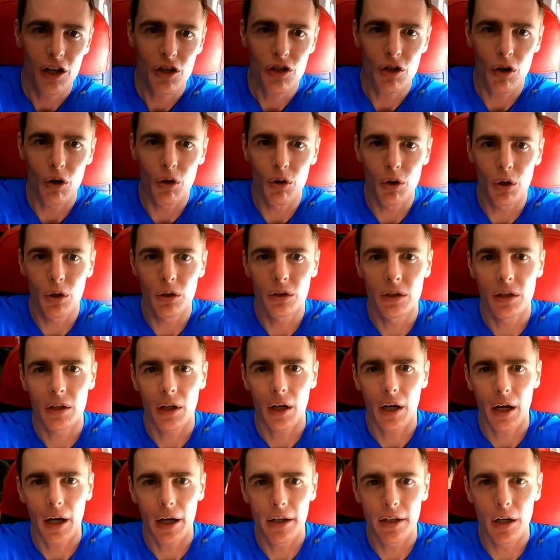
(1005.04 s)
it's all good
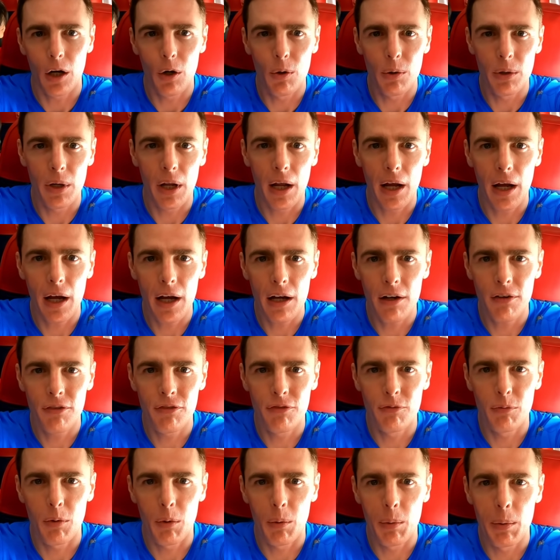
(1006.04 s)
an hour and a
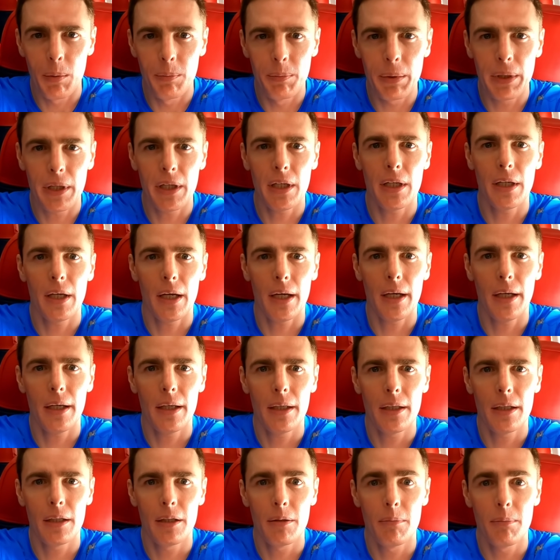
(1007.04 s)
half we will be
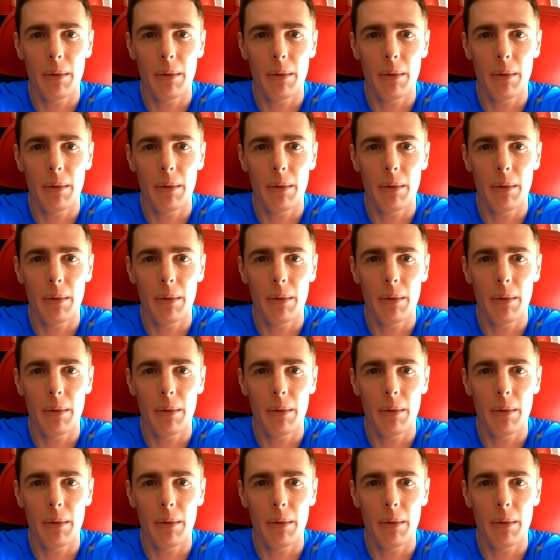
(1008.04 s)
in